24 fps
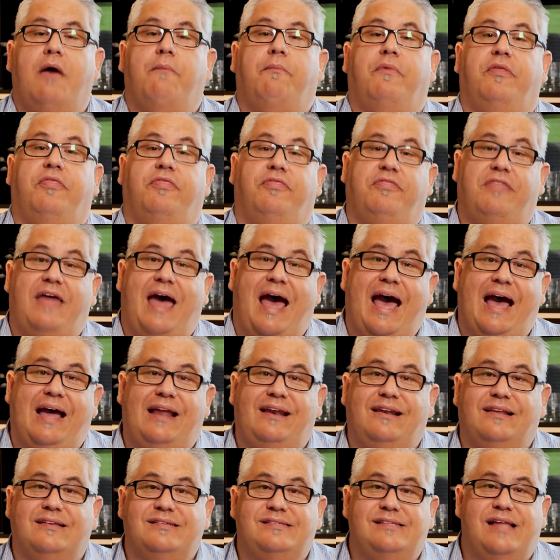but
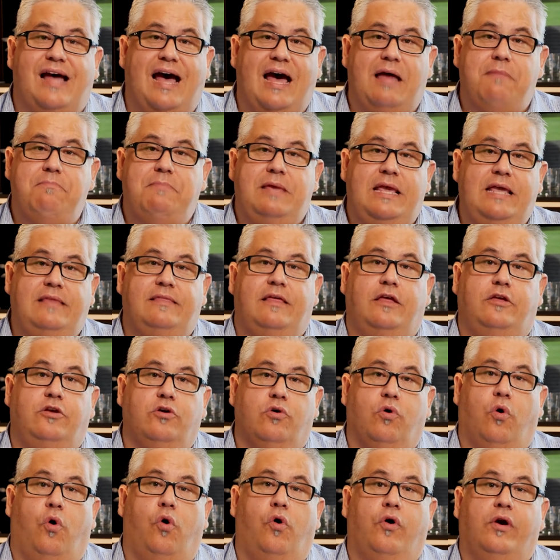that does not mean that
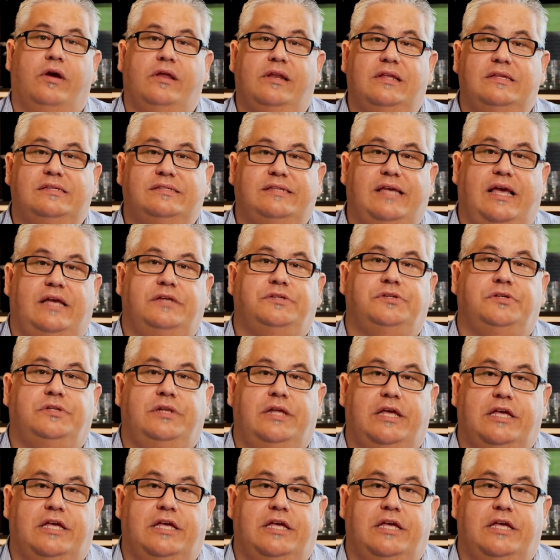your organization